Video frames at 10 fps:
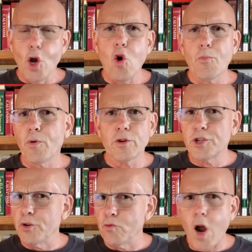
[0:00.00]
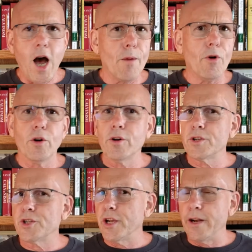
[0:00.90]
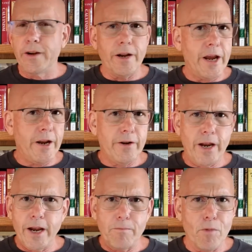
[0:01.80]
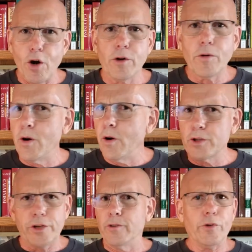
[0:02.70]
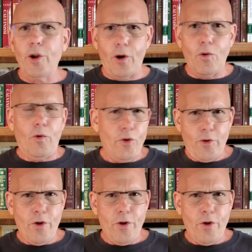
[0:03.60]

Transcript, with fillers: dopers and robbers and and and murderers and you know